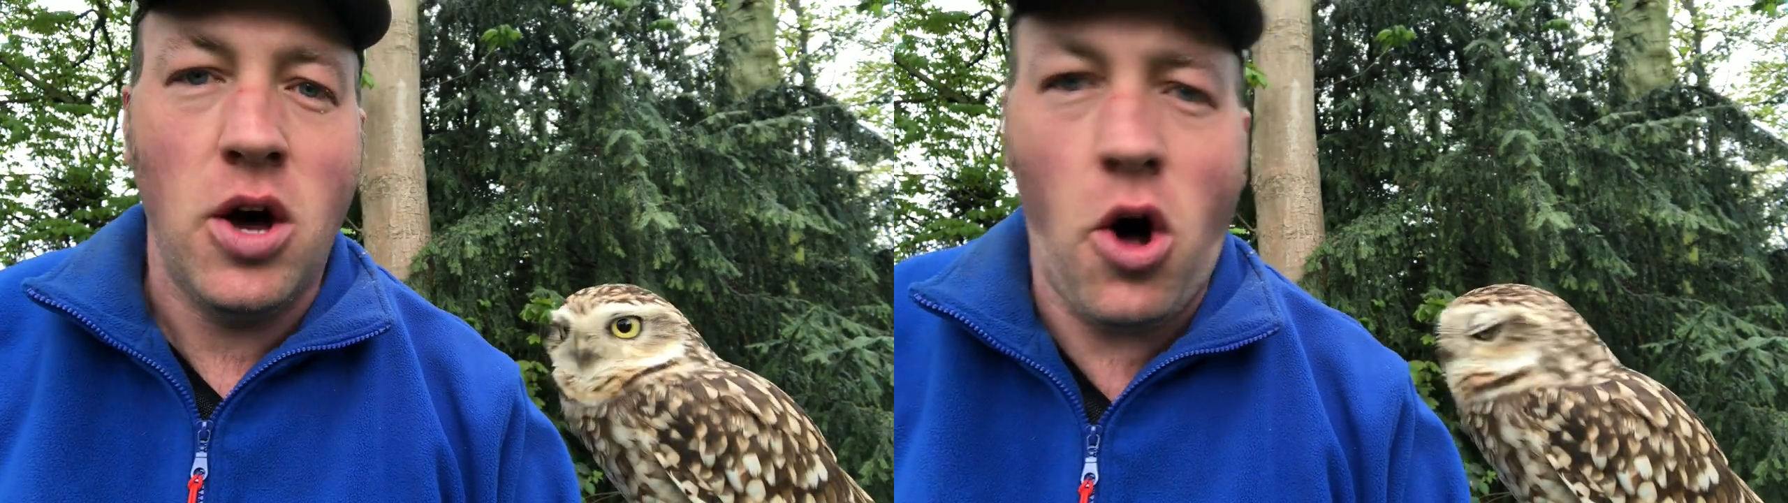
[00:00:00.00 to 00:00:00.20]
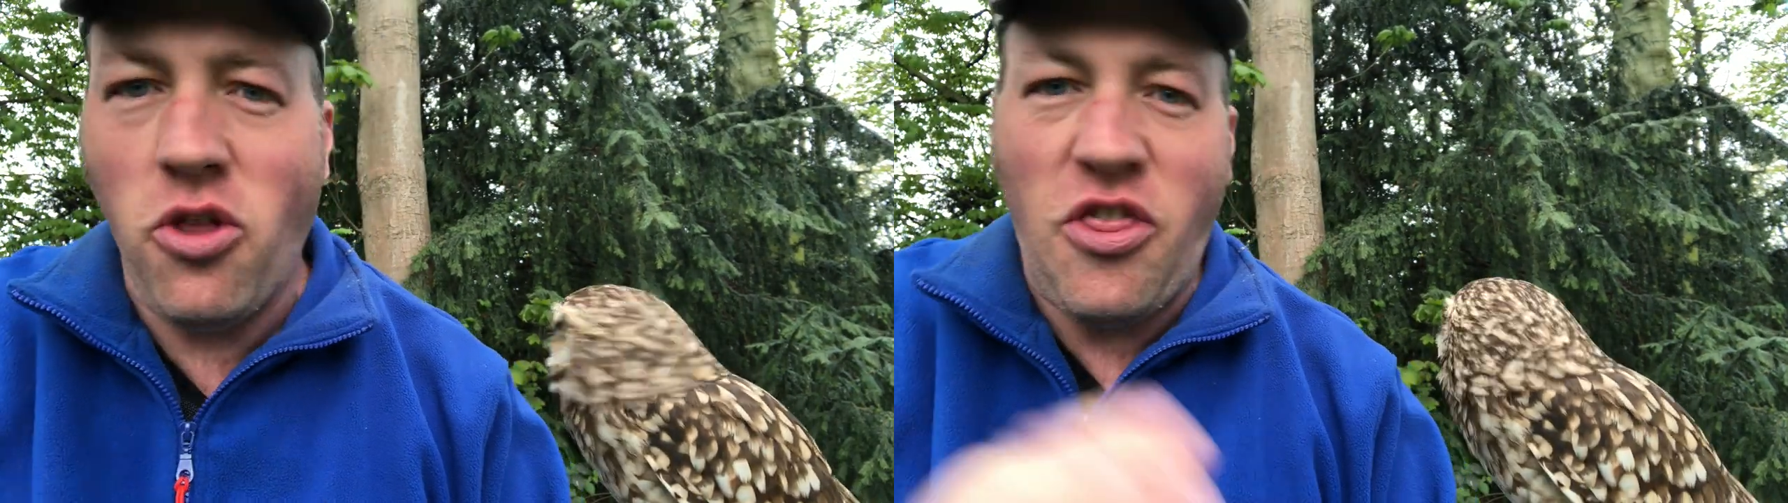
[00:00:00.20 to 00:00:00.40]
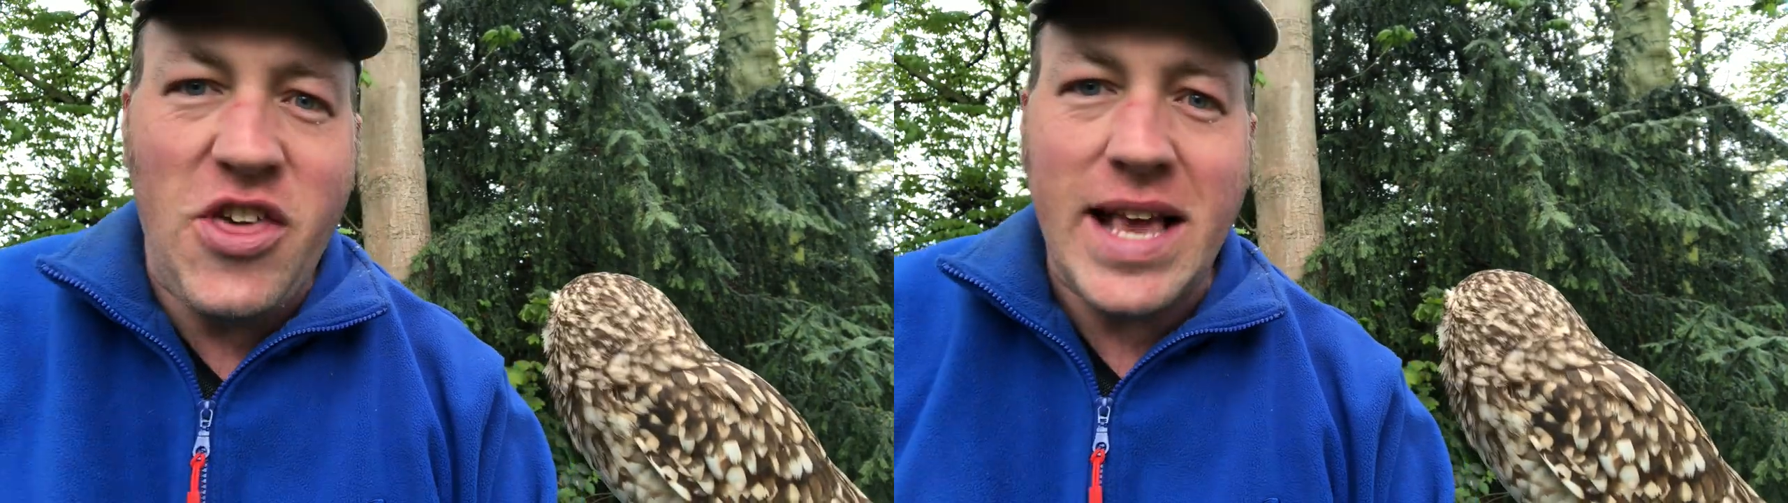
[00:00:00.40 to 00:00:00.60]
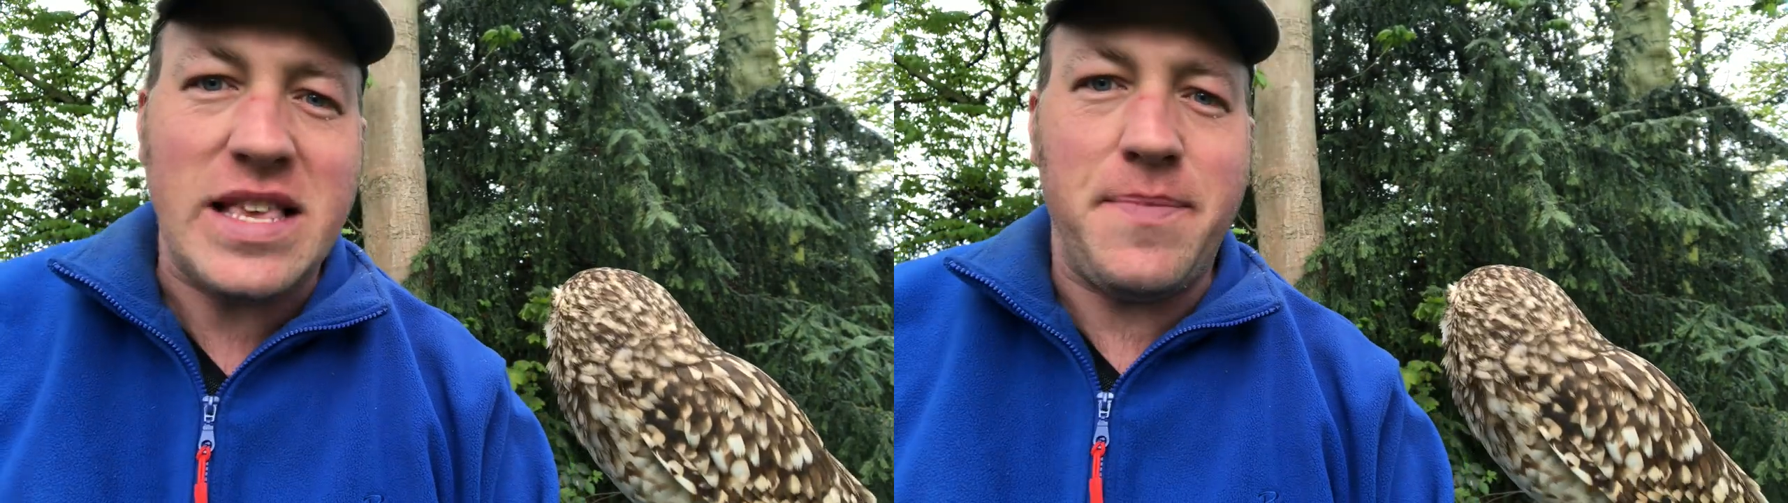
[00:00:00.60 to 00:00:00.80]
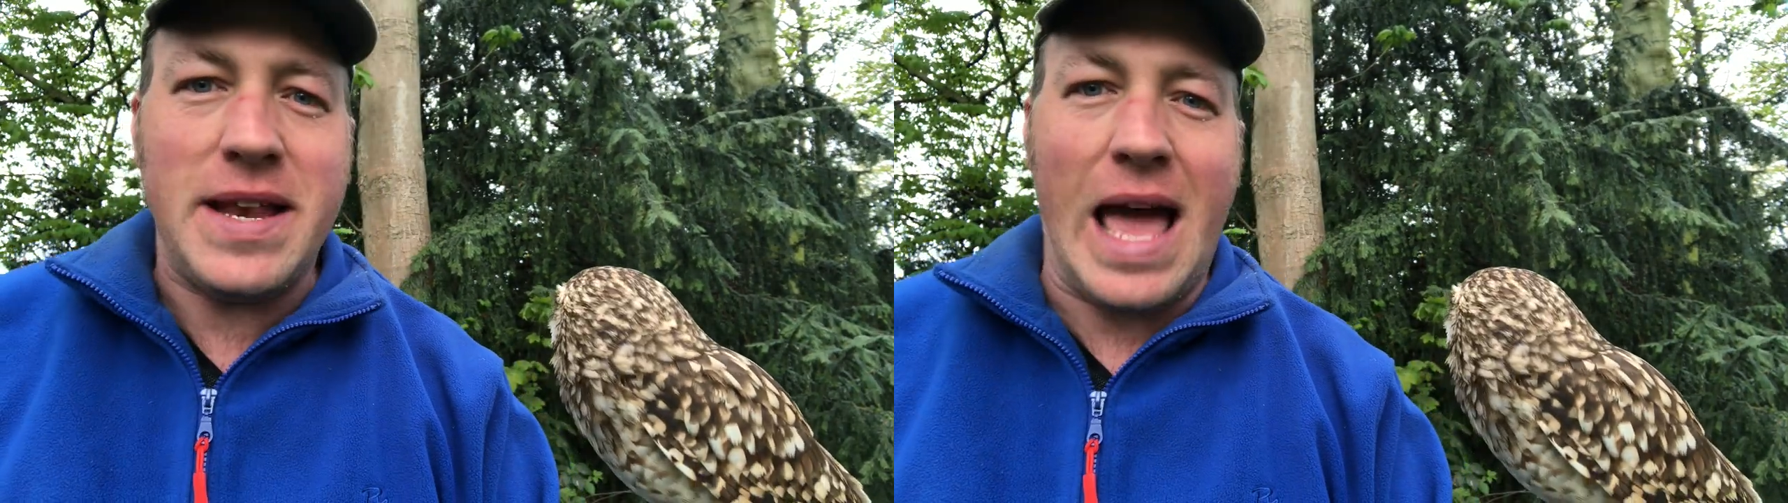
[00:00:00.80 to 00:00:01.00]
all the things
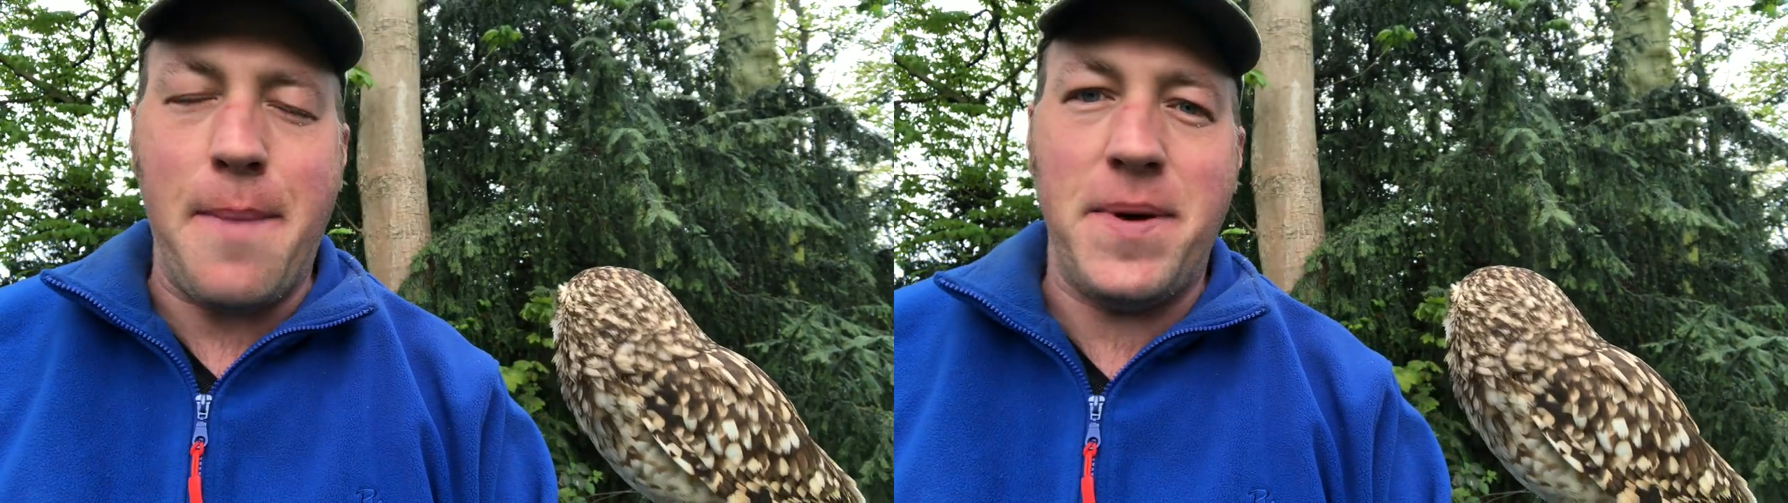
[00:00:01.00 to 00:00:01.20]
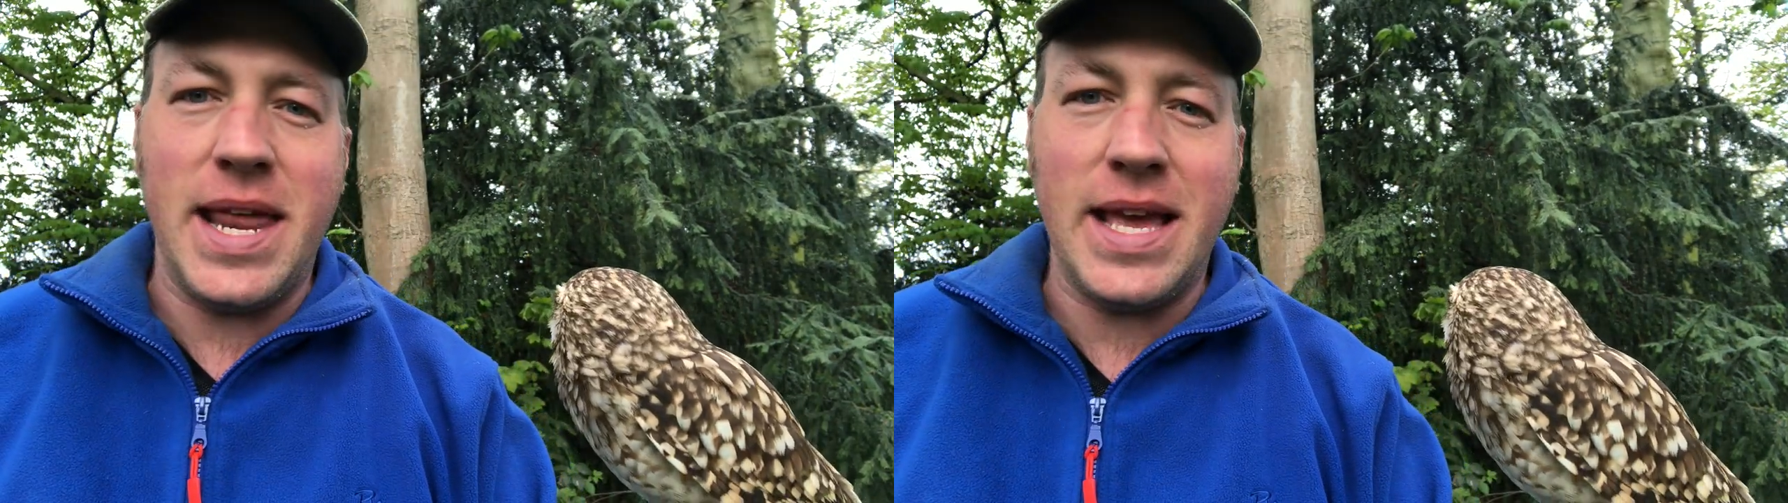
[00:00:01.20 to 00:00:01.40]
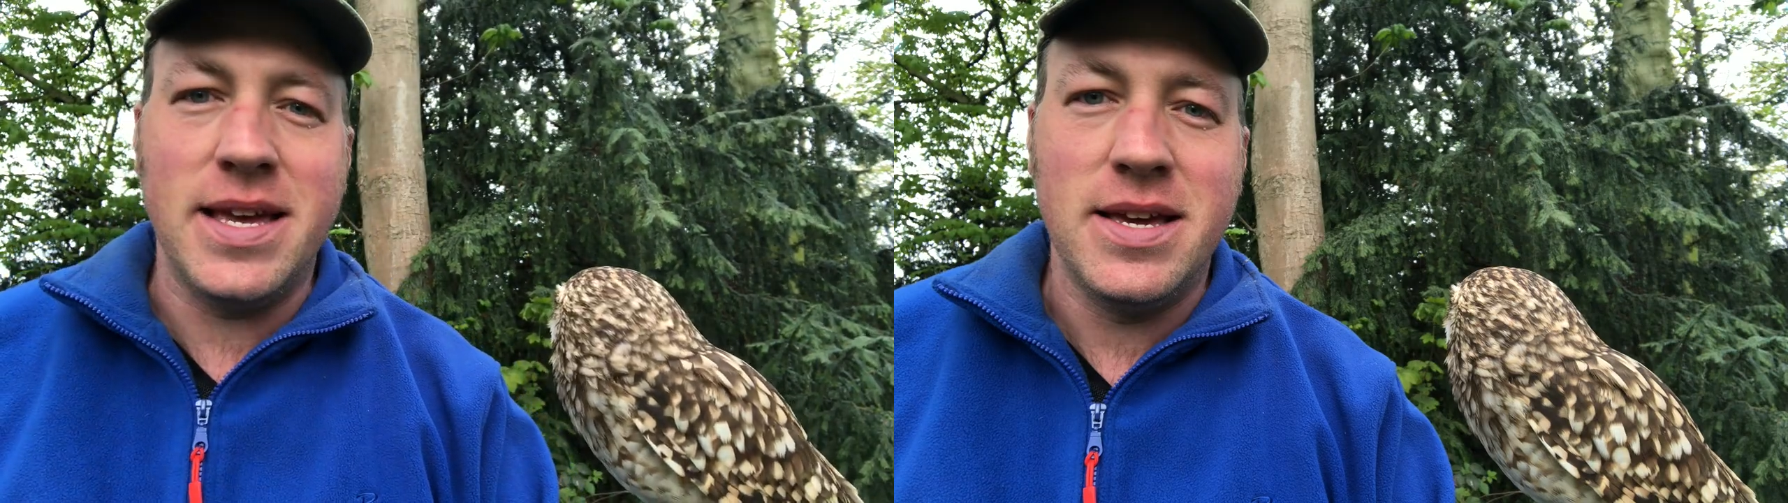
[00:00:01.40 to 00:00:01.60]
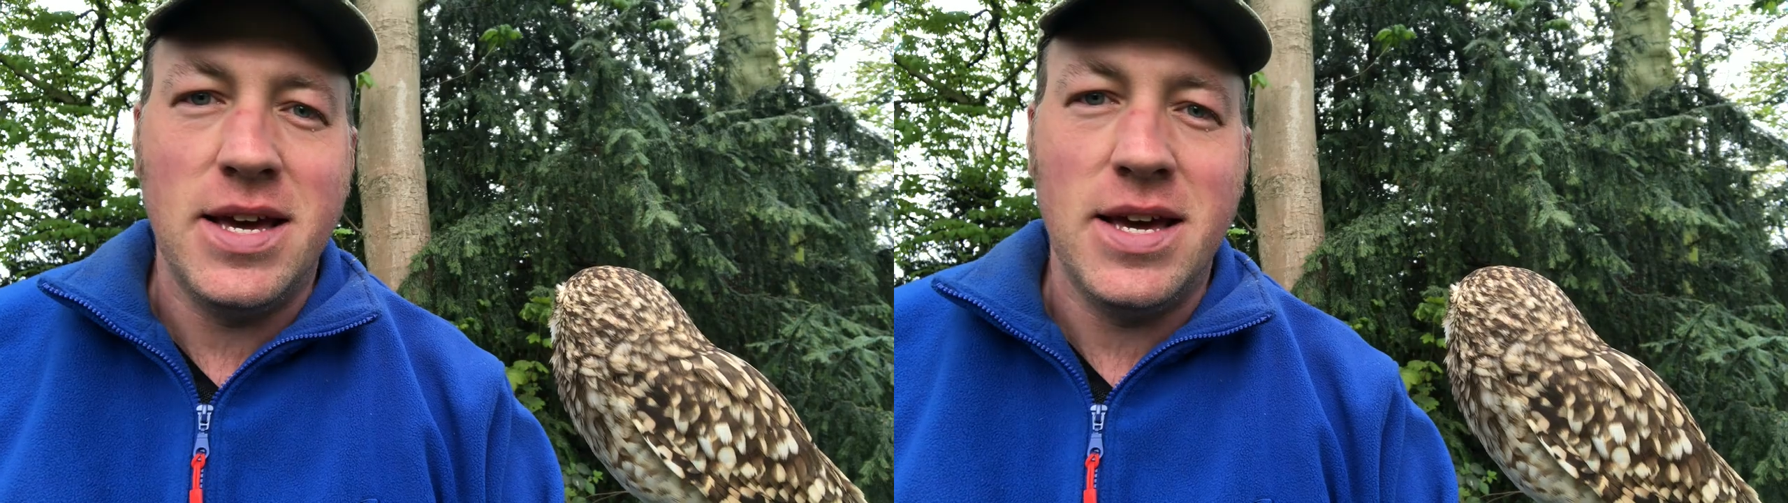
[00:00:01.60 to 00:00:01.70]
that have been happening